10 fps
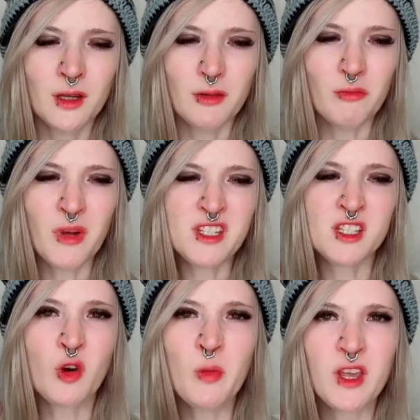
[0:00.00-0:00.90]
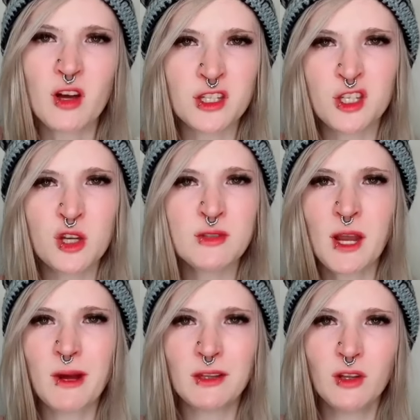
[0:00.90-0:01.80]
My soulmate got to choose how
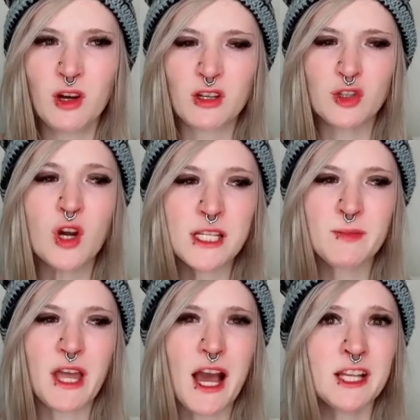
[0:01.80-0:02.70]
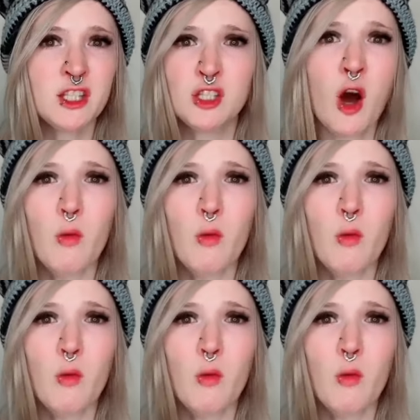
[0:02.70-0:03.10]
I look. Trust me, I don't